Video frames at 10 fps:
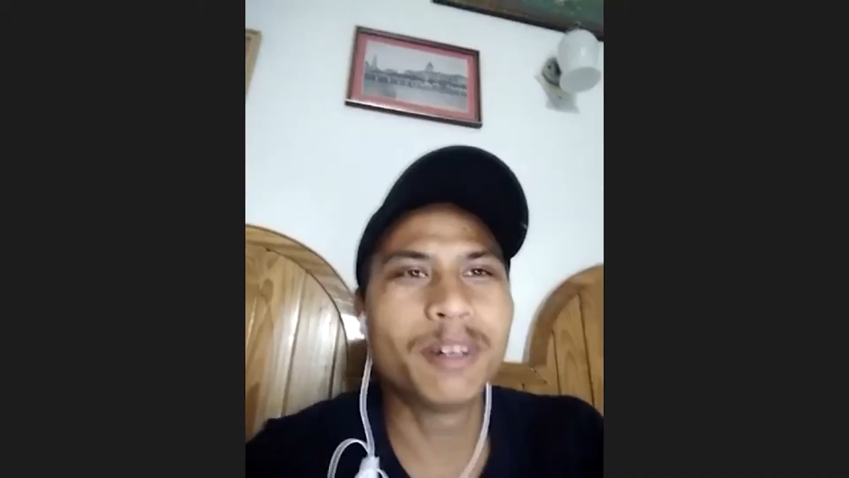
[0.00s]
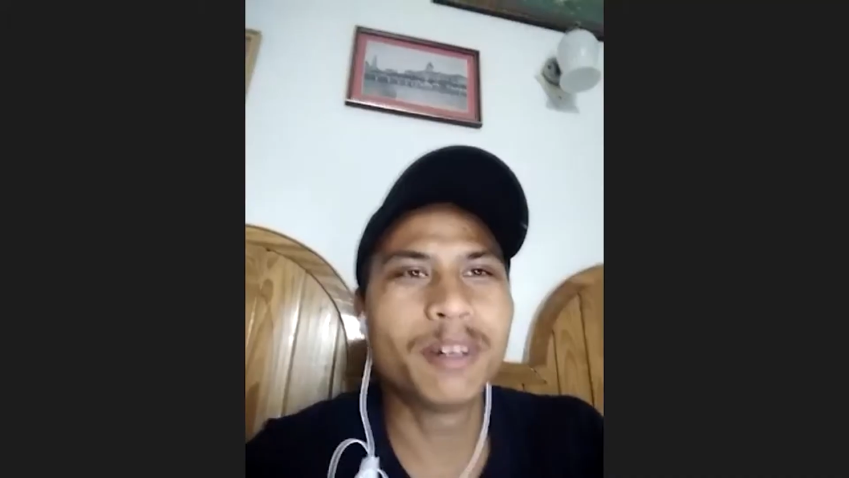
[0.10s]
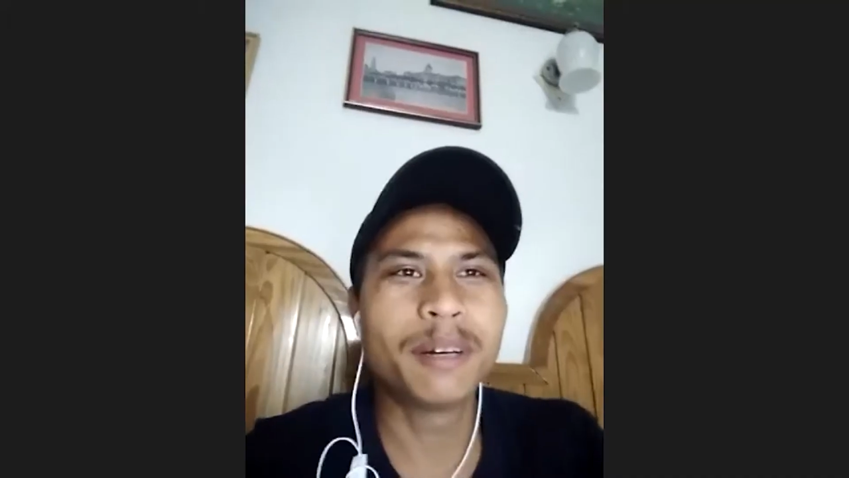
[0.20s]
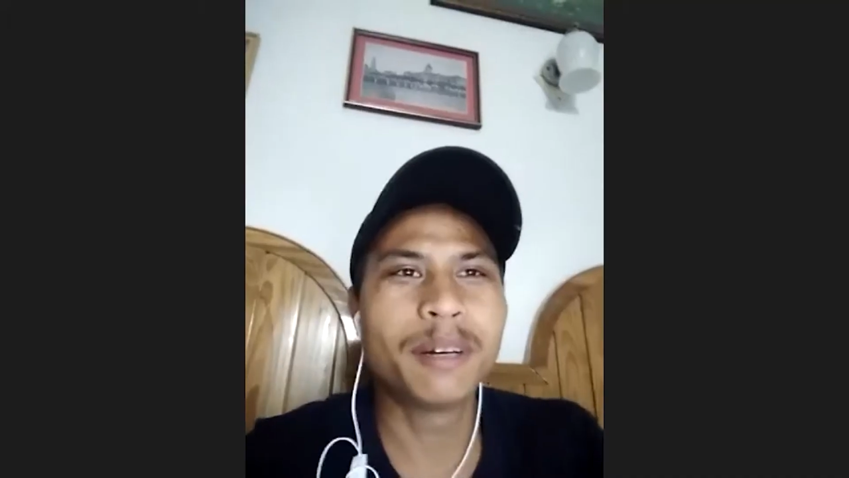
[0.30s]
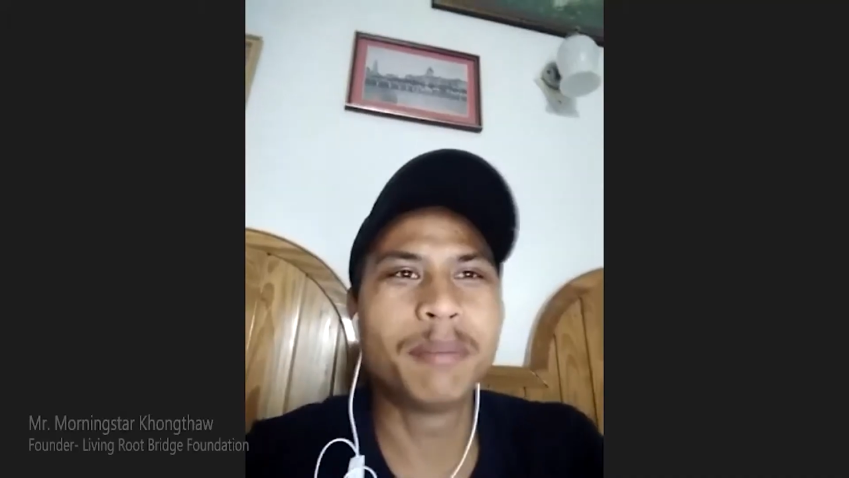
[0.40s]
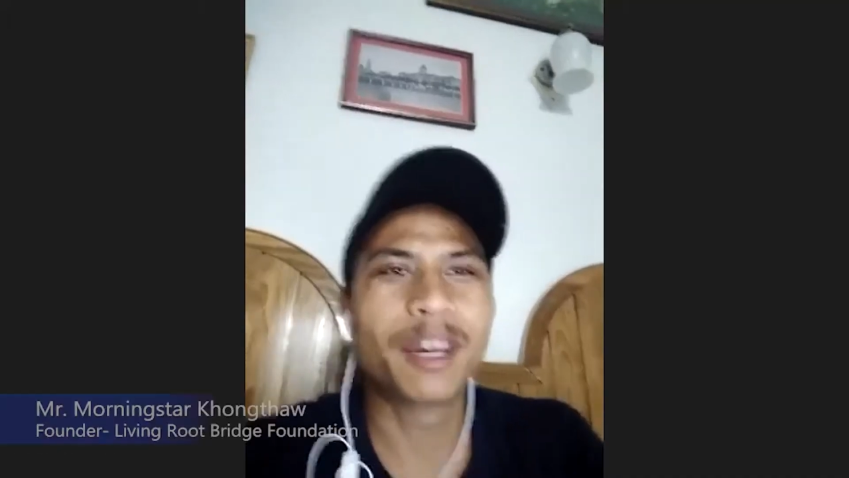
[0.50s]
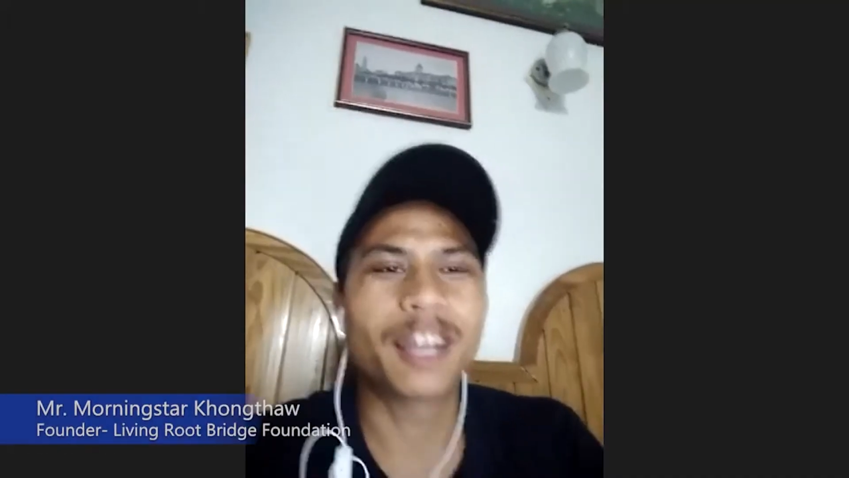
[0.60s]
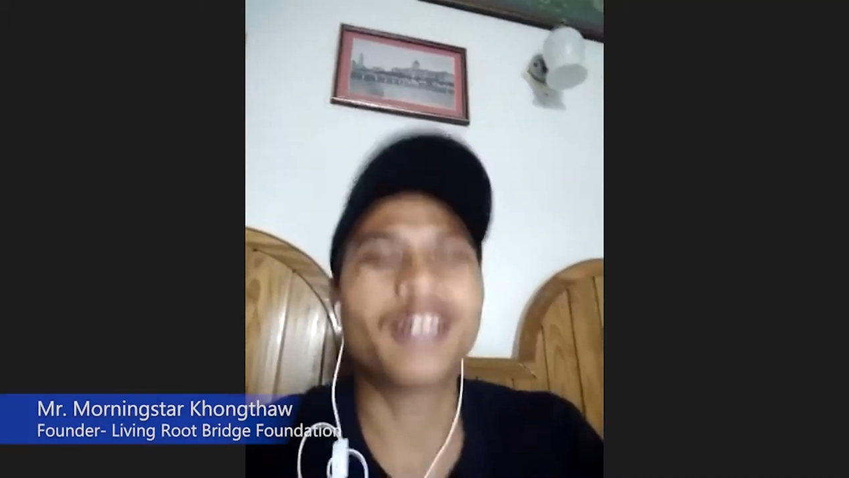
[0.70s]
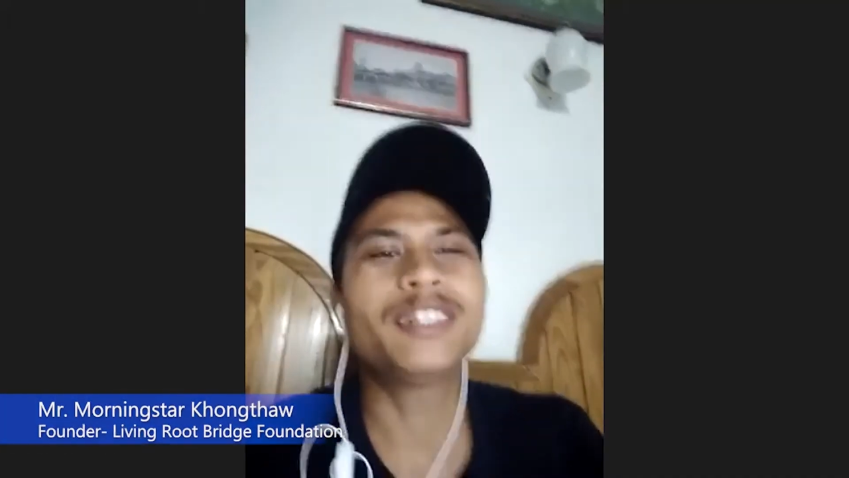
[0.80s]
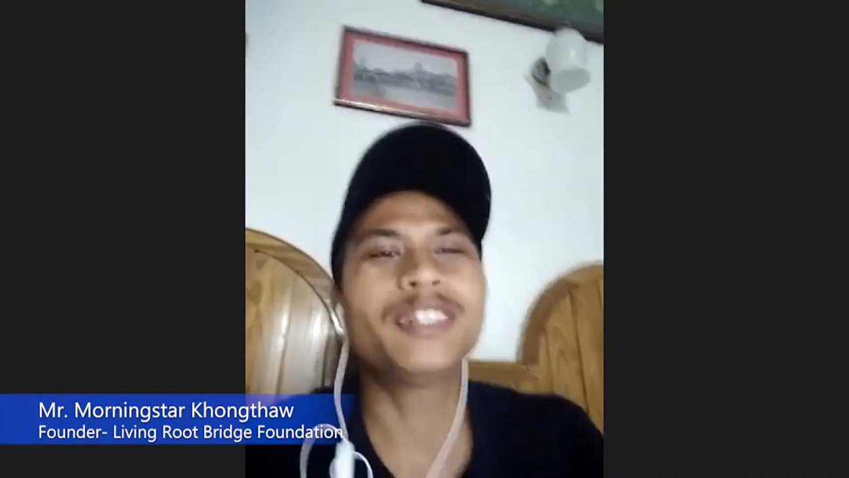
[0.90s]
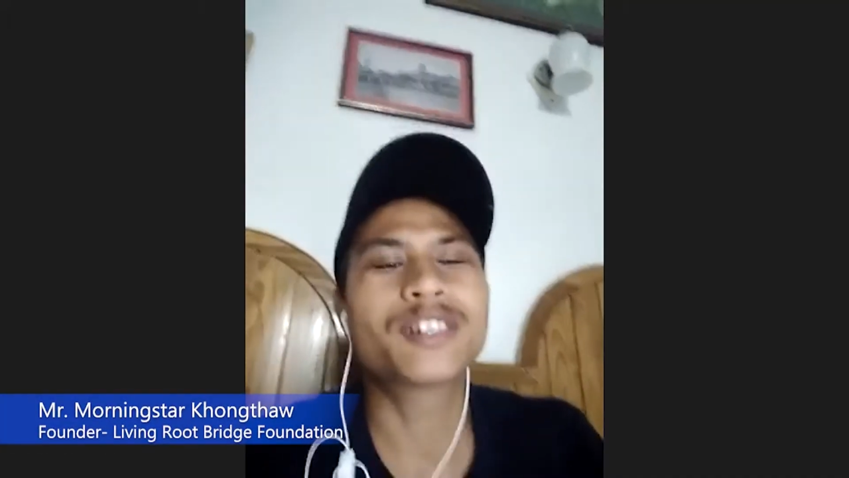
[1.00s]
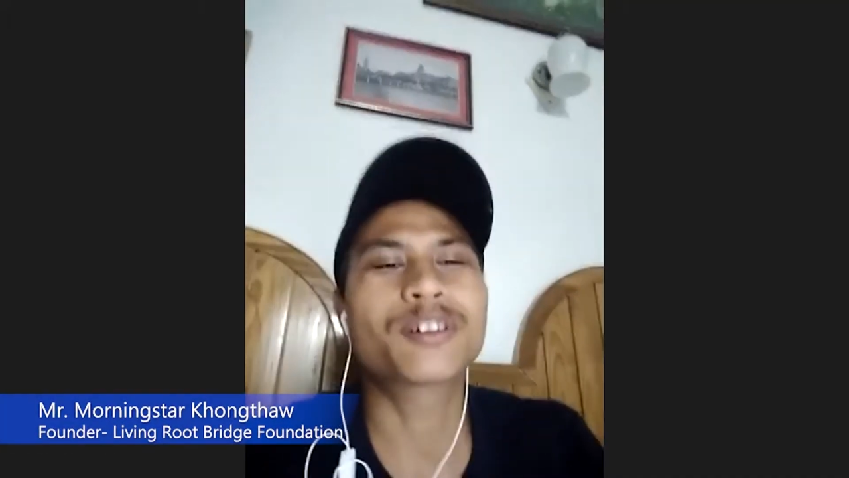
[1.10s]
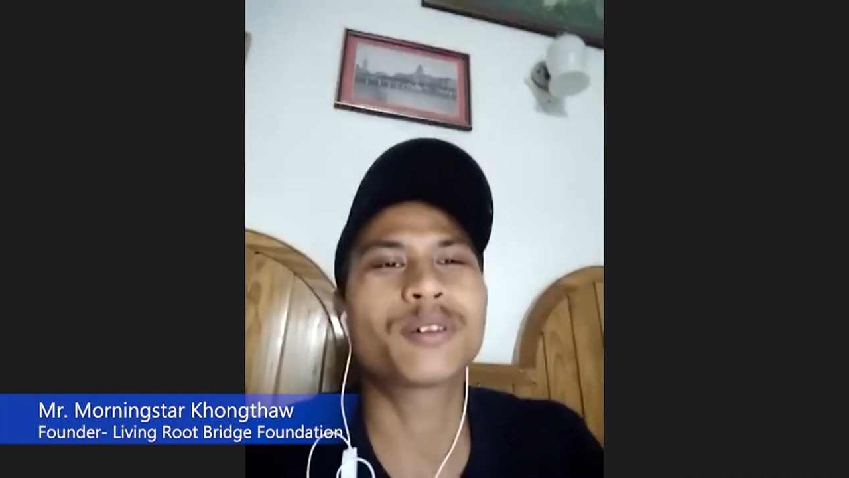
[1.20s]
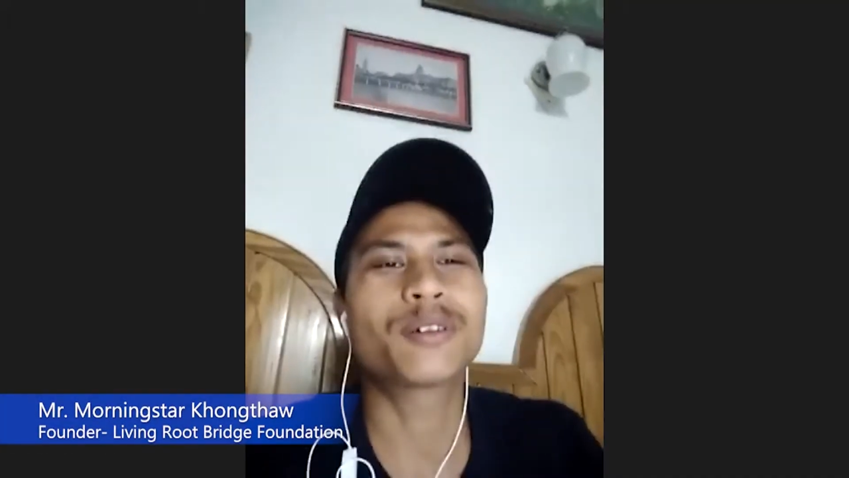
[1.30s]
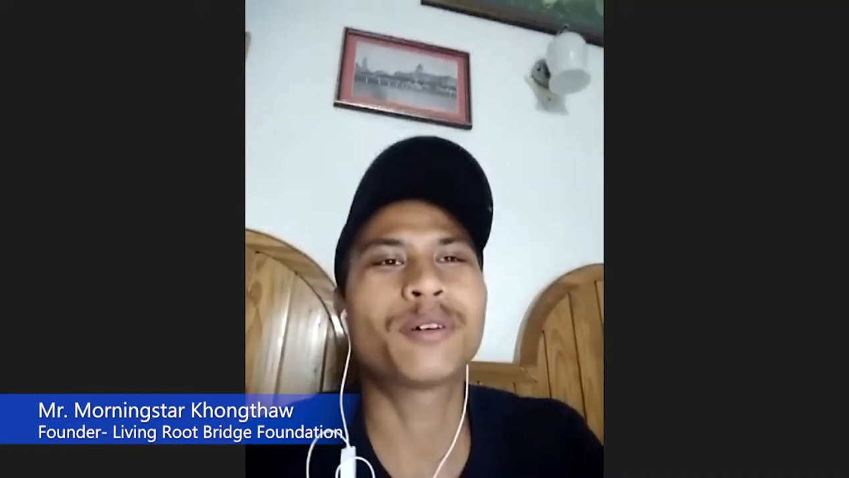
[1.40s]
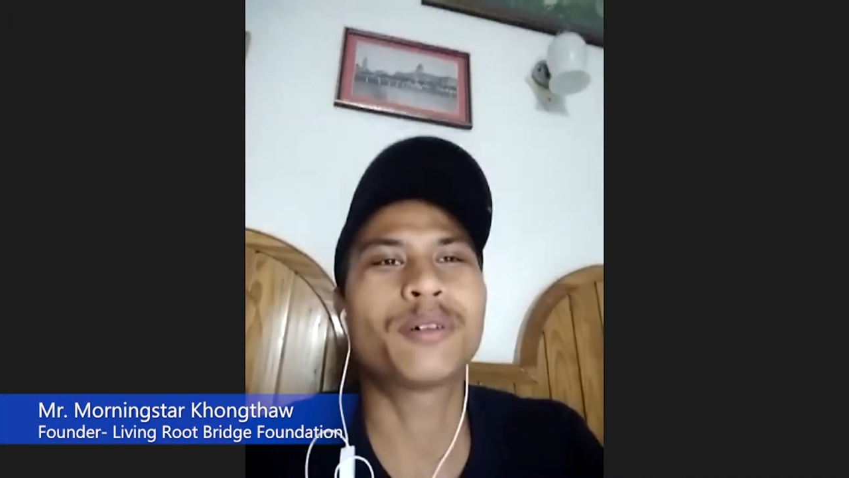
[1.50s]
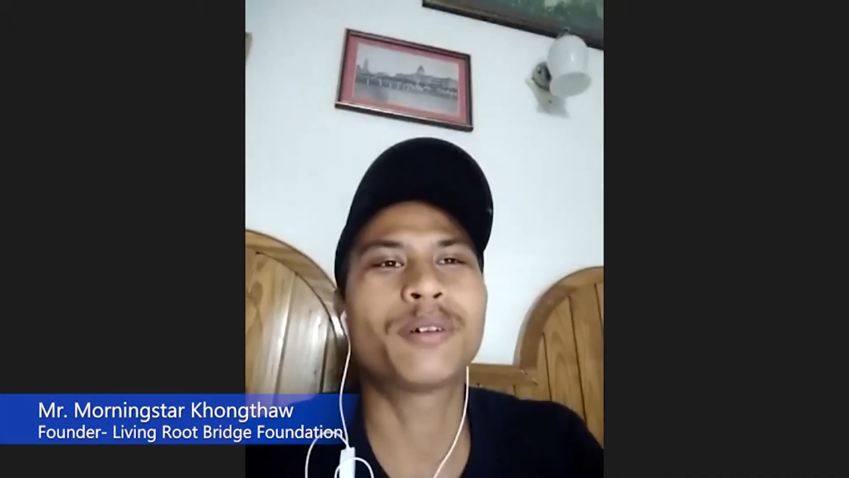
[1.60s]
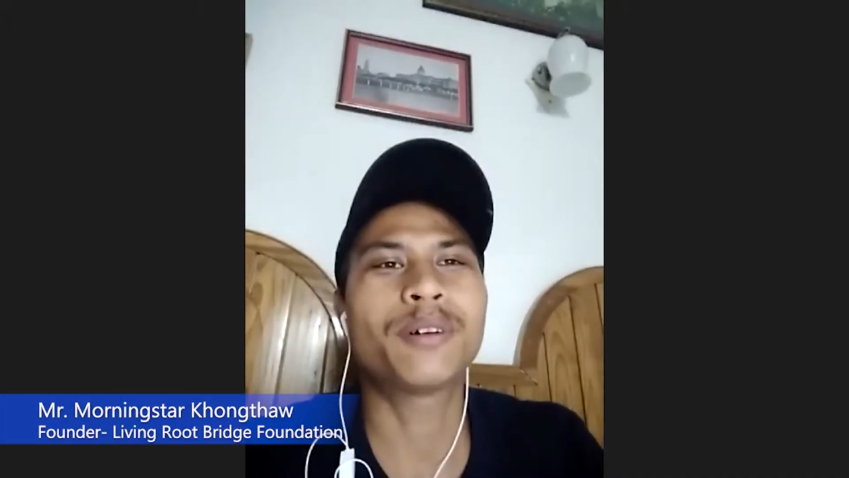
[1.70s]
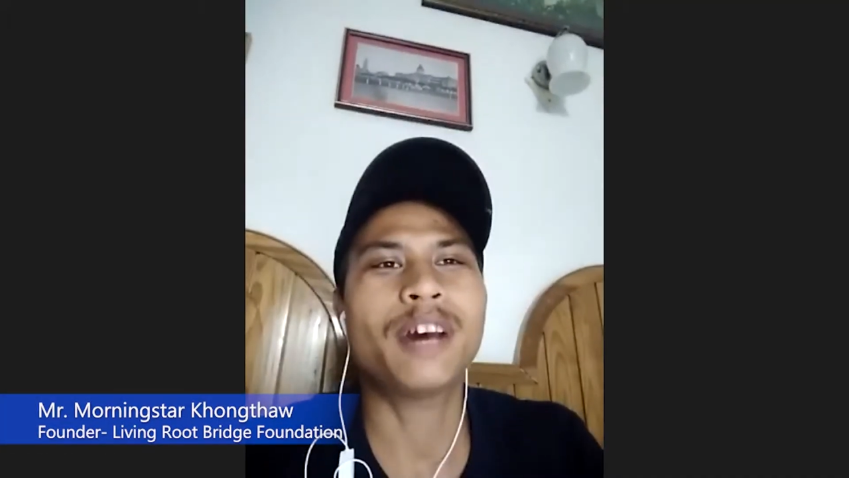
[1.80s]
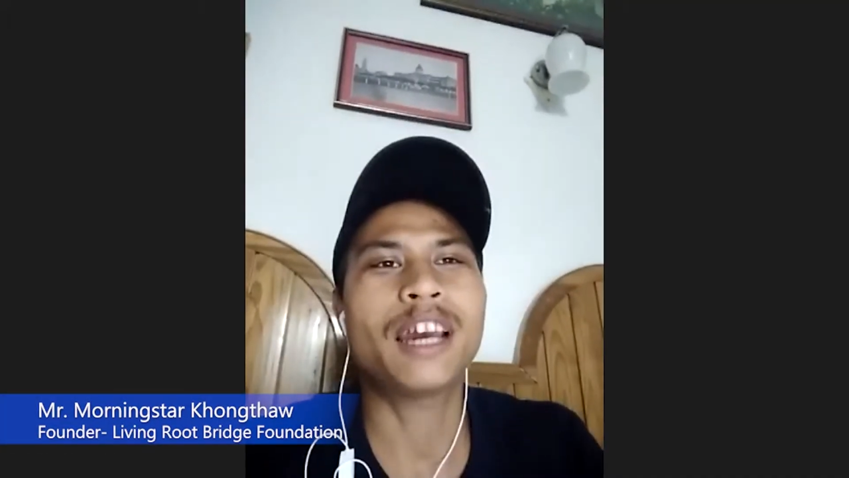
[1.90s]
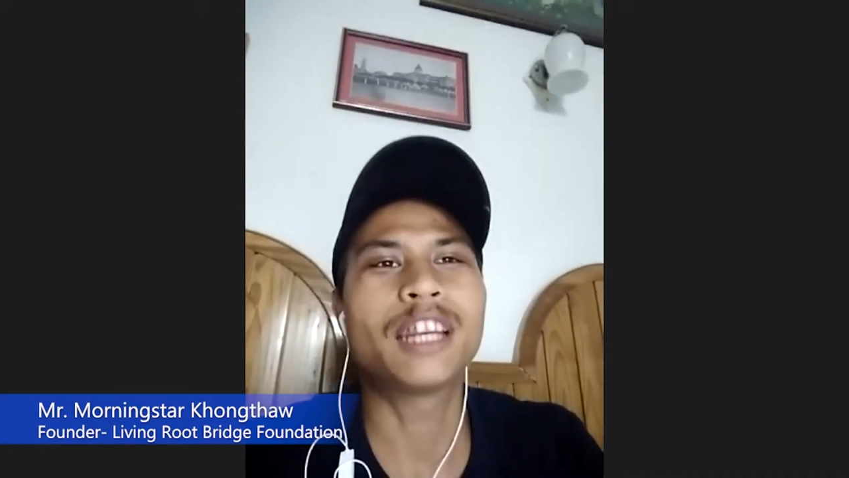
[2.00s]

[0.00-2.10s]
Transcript: Meghalaya, so